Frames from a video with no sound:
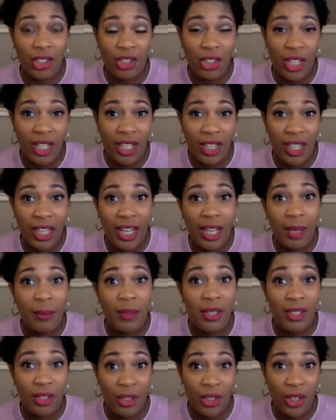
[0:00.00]
drug that I am
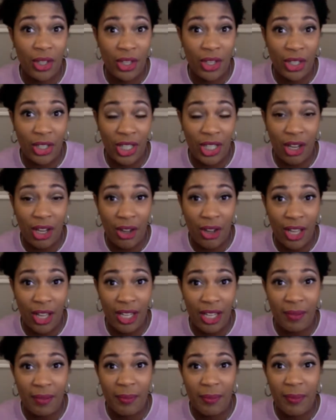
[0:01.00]
still currently
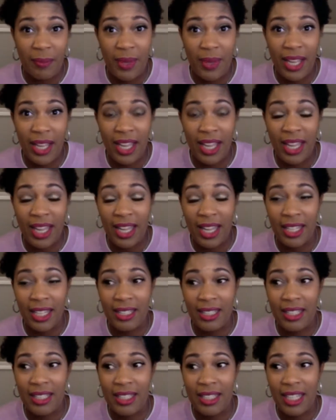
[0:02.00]
on,
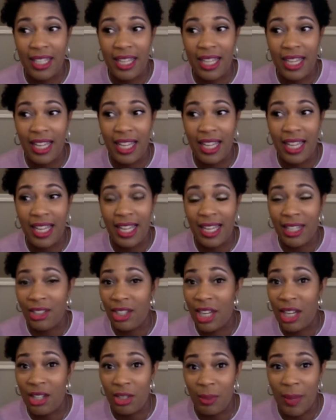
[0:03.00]
and it
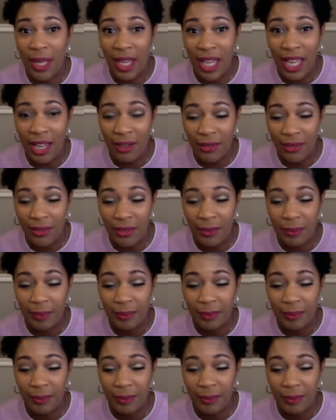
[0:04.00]
changed my life.